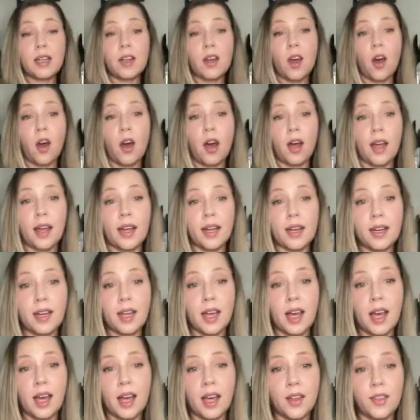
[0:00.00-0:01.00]
on
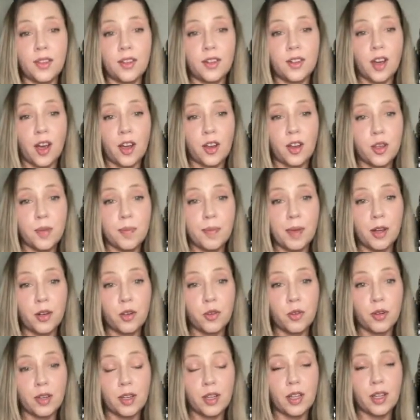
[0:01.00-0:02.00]
the
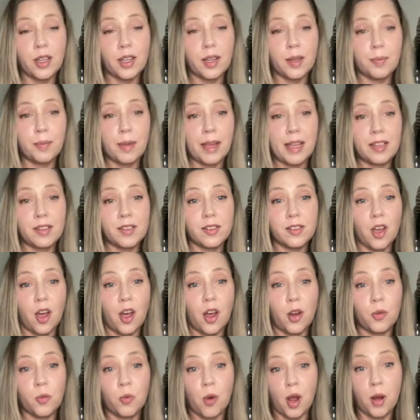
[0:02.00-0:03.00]
documentary based
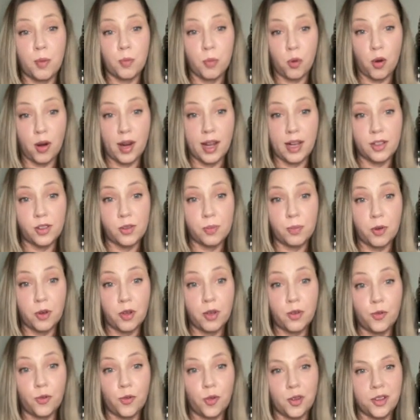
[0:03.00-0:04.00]
on Ron Morehead's
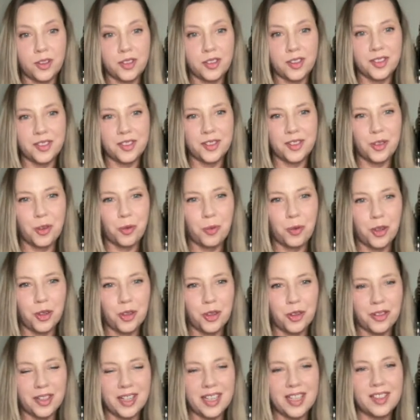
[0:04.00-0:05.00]
book, Voices in the
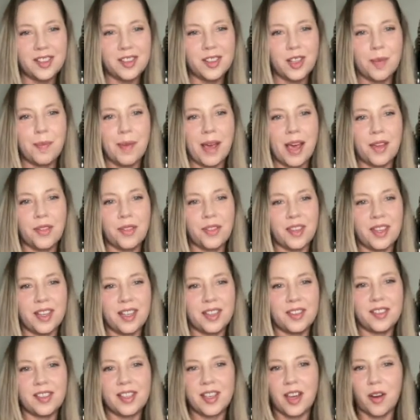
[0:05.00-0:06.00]
Wilderness, about the
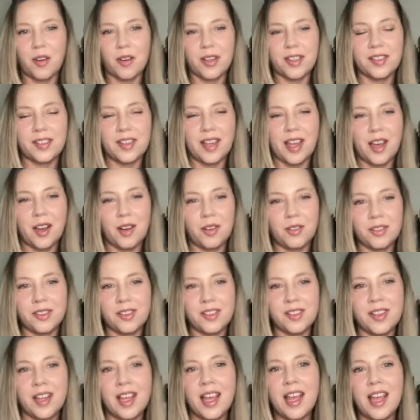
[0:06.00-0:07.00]
Sierra
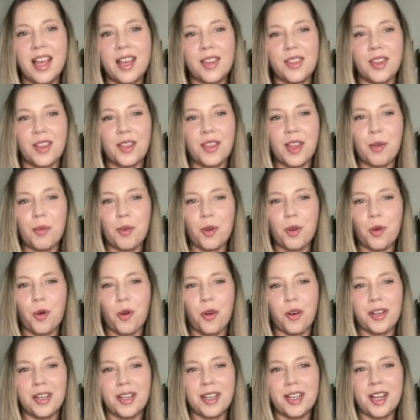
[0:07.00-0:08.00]
Sounds that they
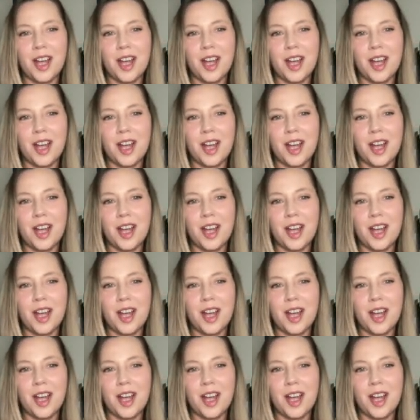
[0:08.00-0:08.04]
recorded